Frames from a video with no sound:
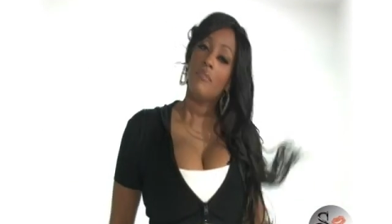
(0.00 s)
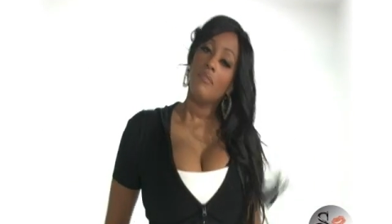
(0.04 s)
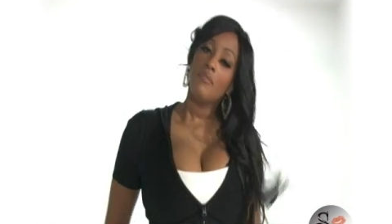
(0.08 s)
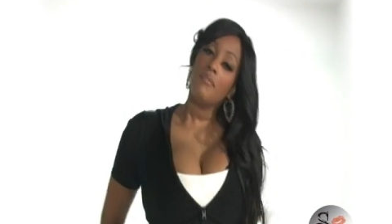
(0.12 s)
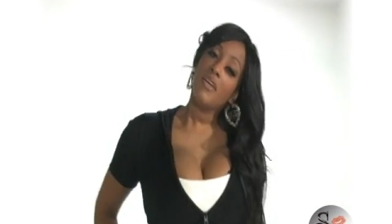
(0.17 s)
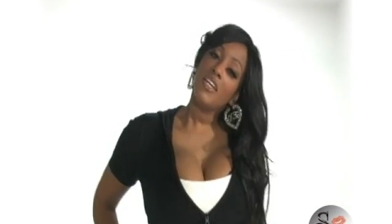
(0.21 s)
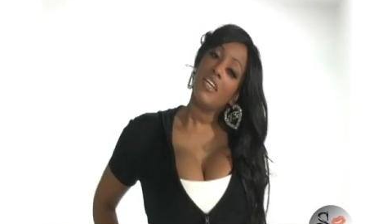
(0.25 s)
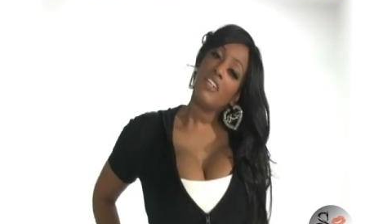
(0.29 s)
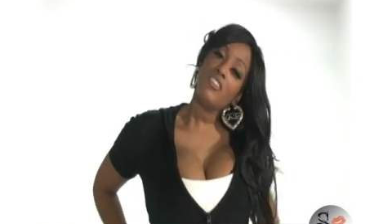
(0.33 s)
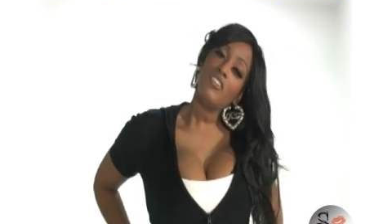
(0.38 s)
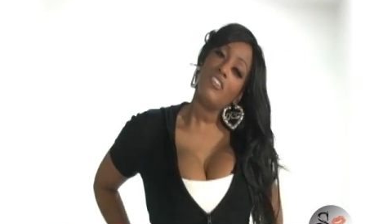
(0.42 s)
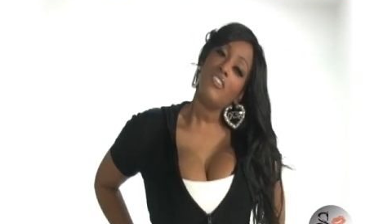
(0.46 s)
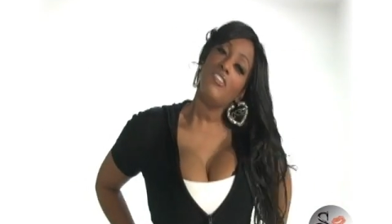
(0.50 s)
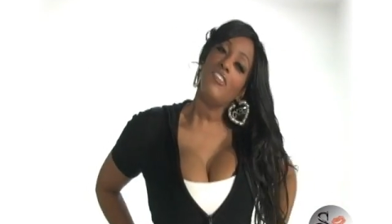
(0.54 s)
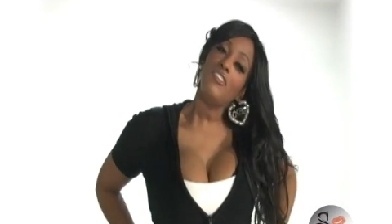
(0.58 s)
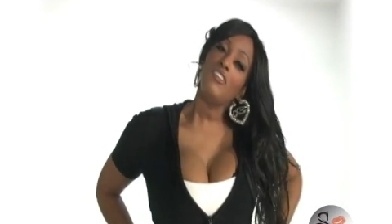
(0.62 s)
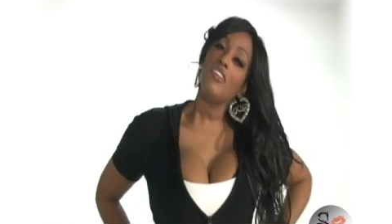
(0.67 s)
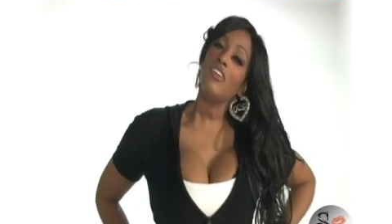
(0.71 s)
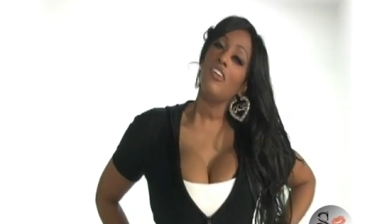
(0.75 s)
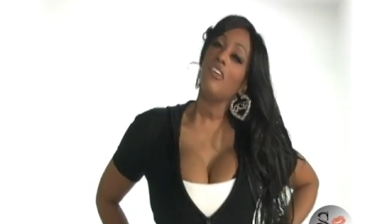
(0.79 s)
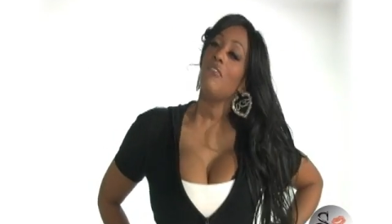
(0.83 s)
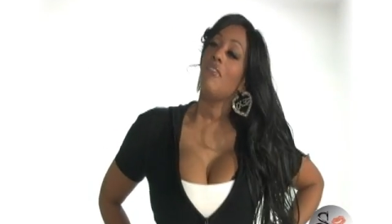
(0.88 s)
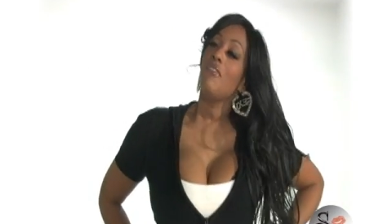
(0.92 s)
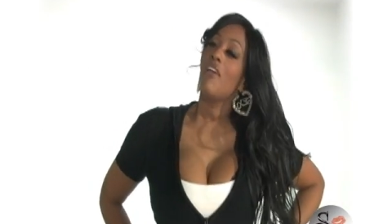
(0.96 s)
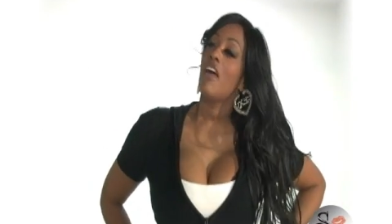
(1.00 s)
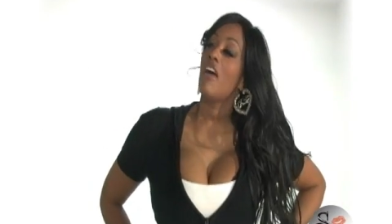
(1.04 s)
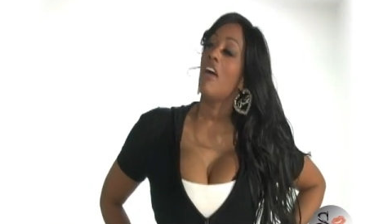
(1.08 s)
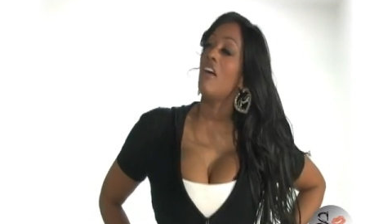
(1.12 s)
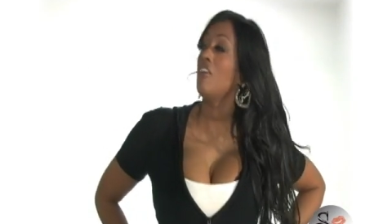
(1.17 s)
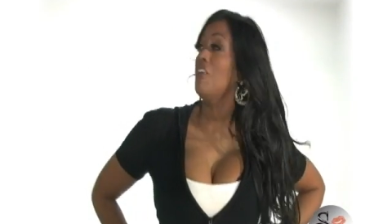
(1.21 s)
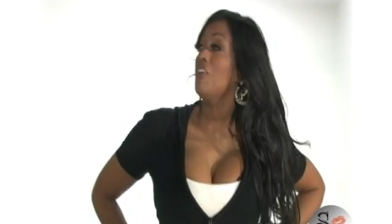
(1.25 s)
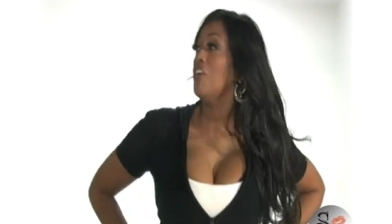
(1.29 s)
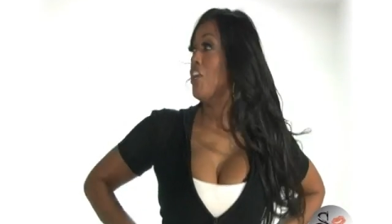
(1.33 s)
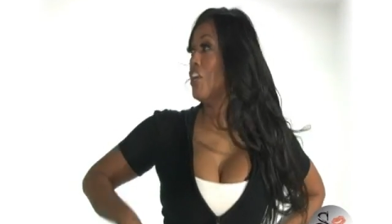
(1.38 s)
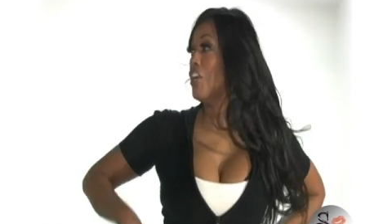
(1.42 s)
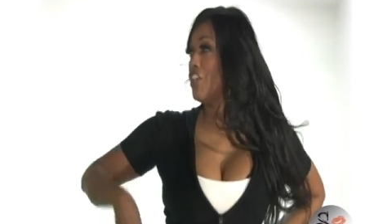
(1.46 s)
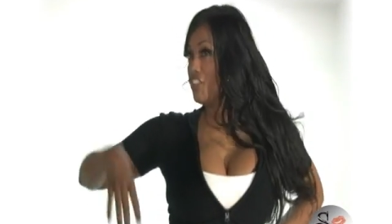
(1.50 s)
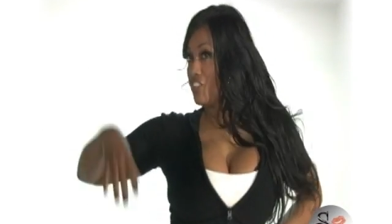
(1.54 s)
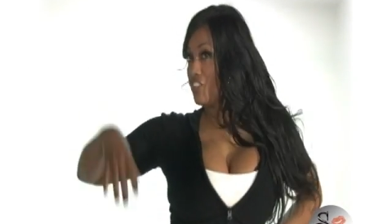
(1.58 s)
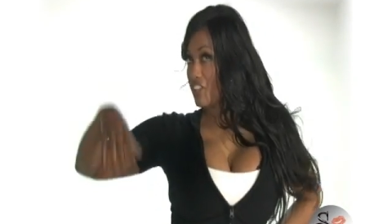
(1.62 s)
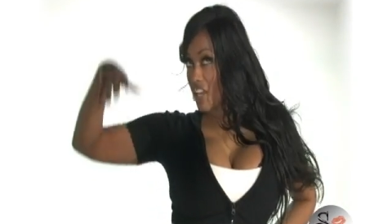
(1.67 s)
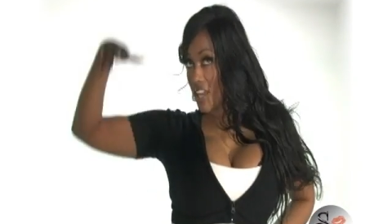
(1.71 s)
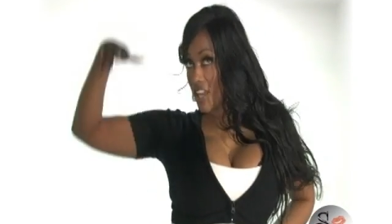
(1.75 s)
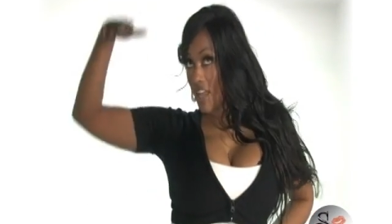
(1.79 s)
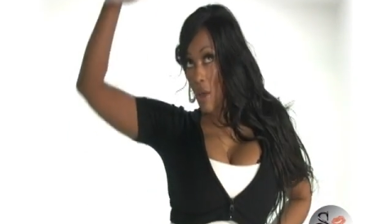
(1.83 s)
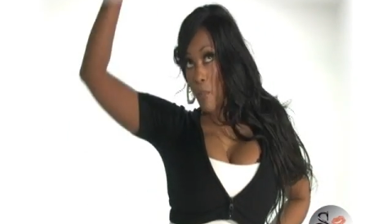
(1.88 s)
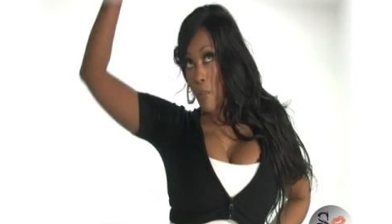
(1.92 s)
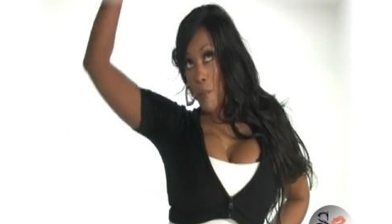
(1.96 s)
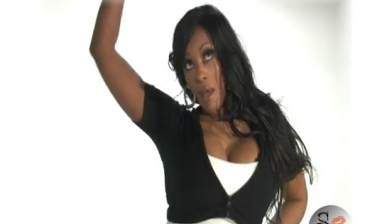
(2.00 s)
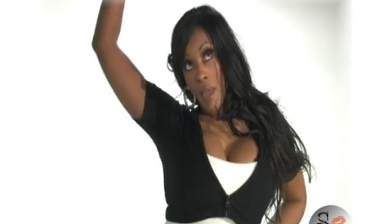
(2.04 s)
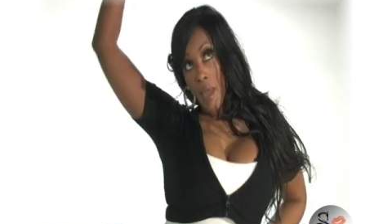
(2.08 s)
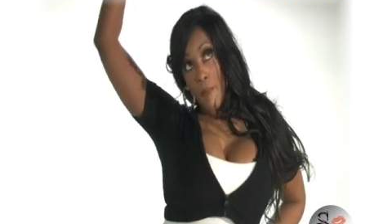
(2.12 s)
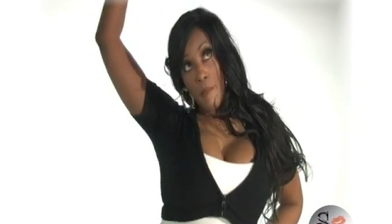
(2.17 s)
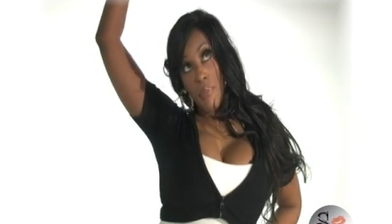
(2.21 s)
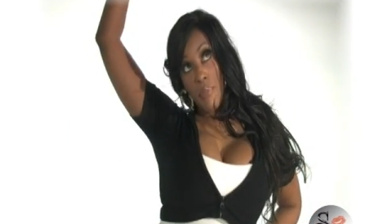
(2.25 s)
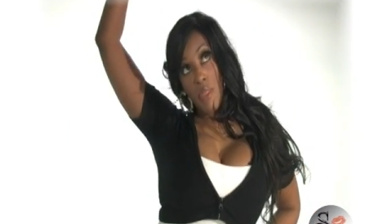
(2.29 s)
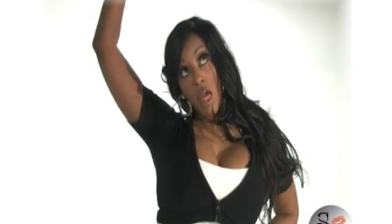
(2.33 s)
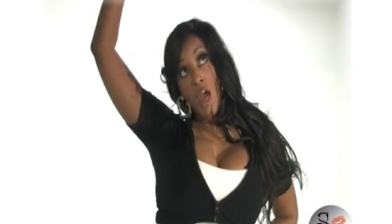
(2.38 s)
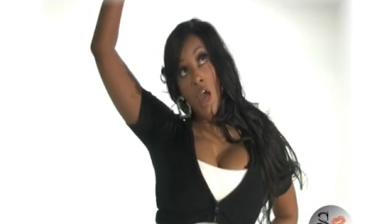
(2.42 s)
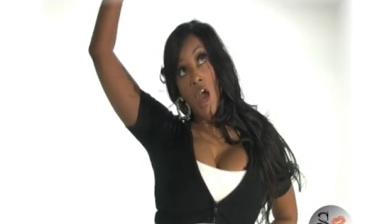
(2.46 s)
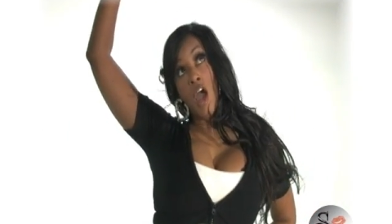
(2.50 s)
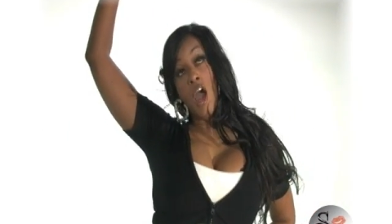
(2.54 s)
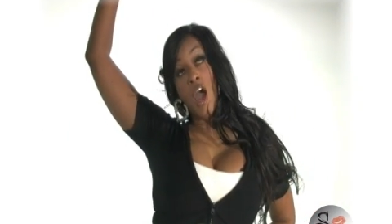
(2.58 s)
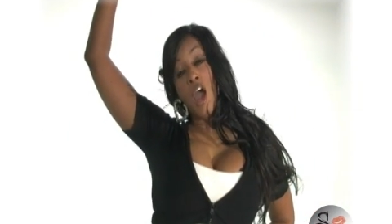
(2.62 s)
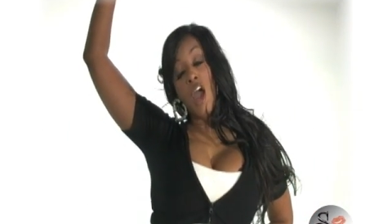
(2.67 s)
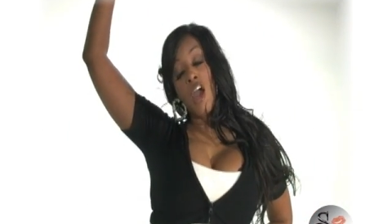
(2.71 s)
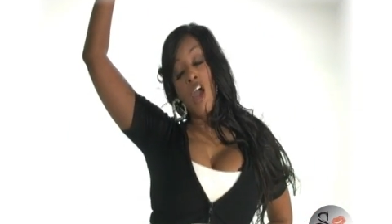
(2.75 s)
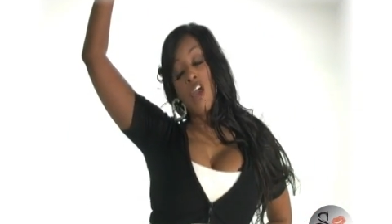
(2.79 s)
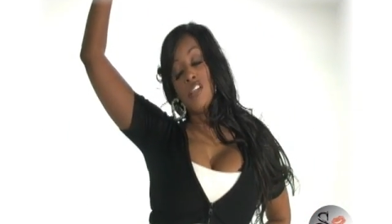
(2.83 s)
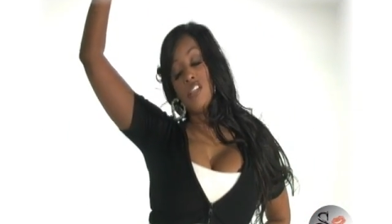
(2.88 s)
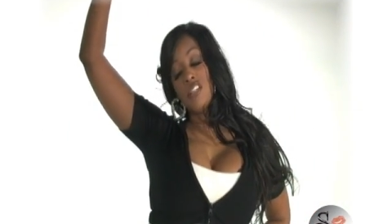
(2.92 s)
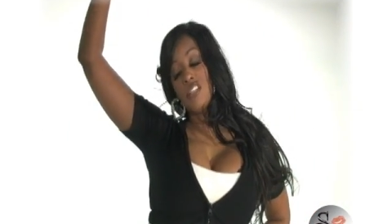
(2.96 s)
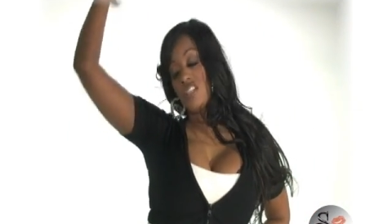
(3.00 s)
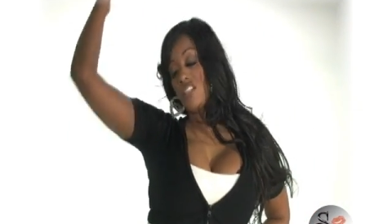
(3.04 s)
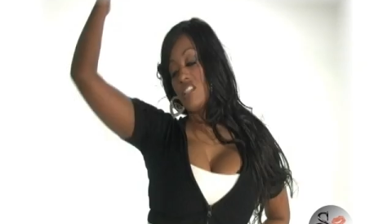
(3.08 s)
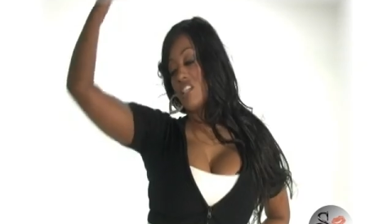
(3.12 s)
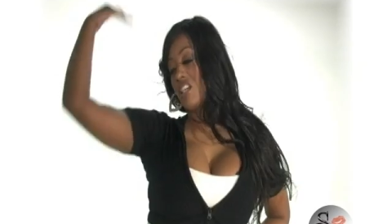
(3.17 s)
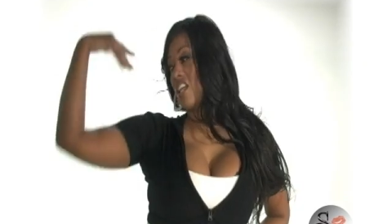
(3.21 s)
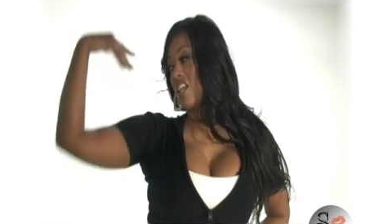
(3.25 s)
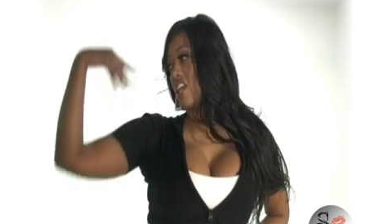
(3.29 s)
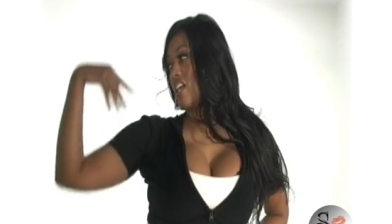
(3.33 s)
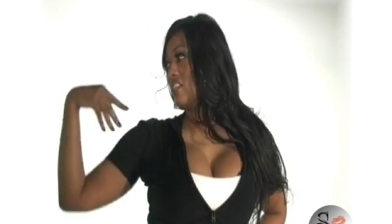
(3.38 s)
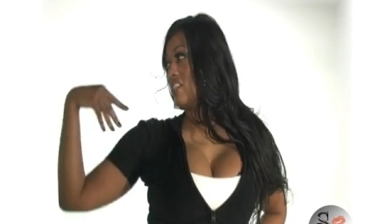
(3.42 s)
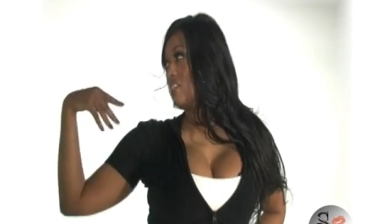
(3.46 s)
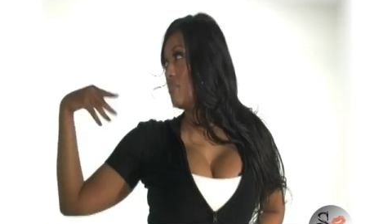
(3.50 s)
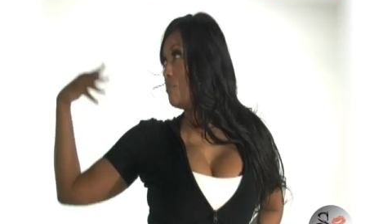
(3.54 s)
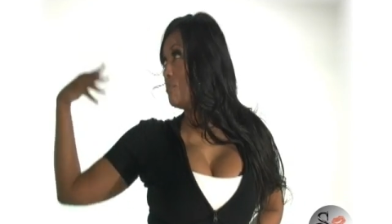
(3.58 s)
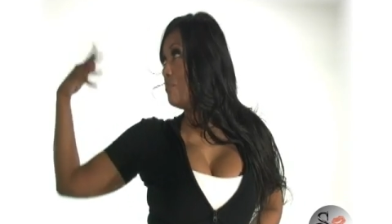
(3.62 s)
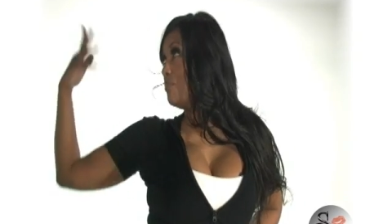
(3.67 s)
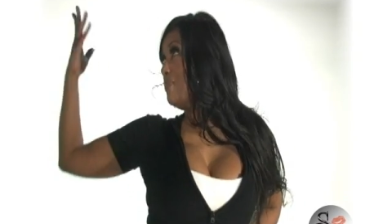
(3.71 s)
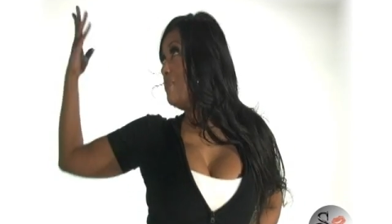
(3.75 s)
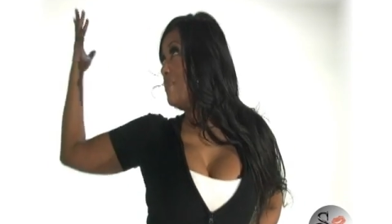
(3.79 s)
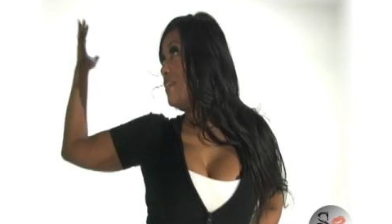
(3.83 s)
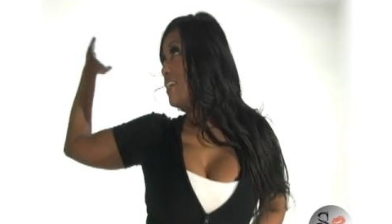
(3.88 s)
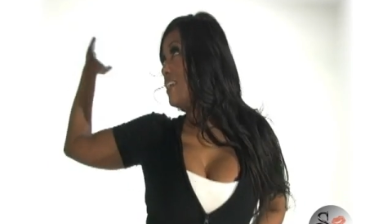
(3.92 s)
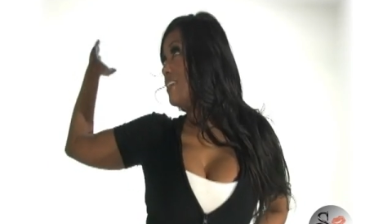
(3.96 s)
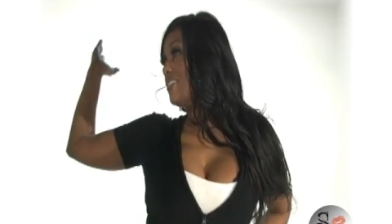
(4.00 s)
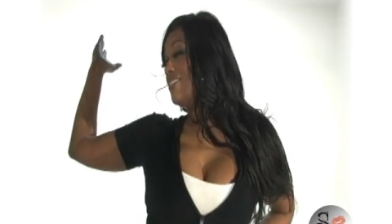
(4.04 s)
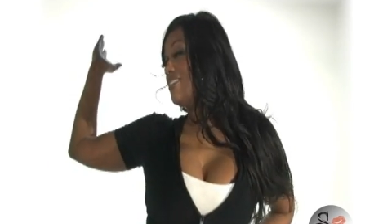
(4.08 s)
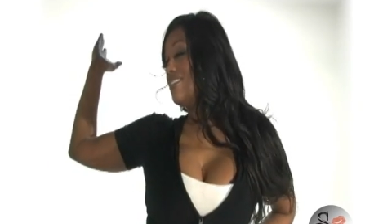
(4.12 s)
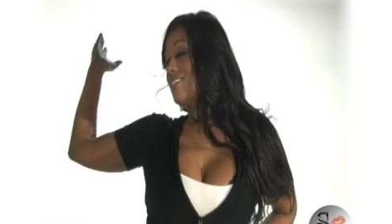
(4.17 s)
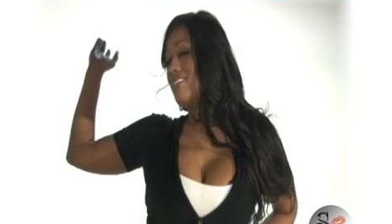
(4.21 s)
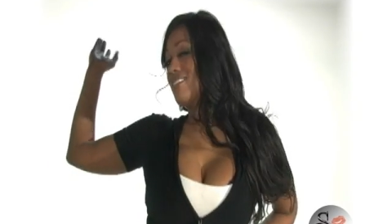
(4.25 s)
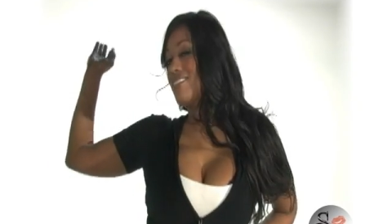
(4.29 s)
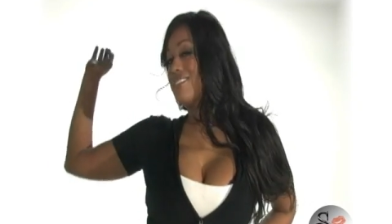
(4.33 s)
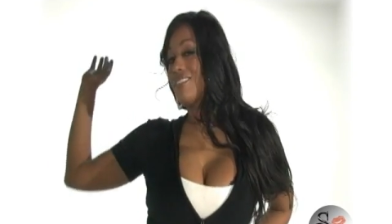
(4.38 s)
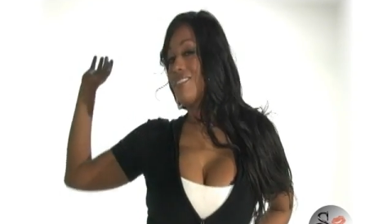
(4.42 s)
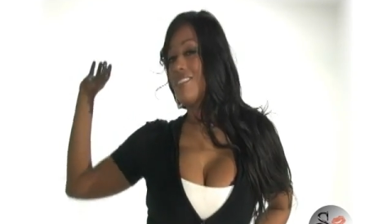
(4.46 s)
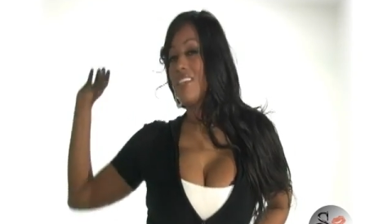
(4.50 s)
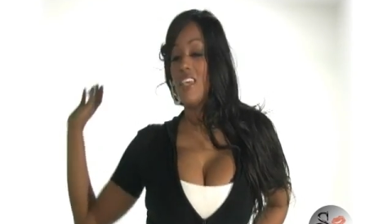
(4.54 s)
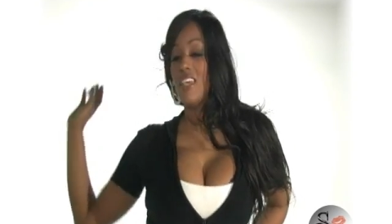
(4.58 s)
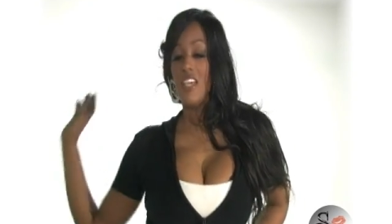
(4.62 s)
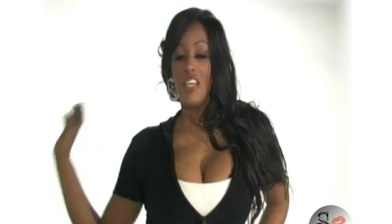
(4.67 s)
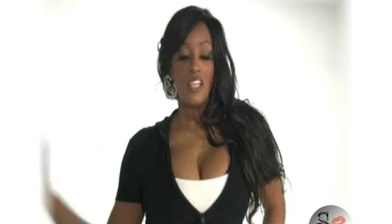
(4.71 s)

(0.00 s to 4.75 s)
make sure you stick around. Check out my blogs, check out the pictures,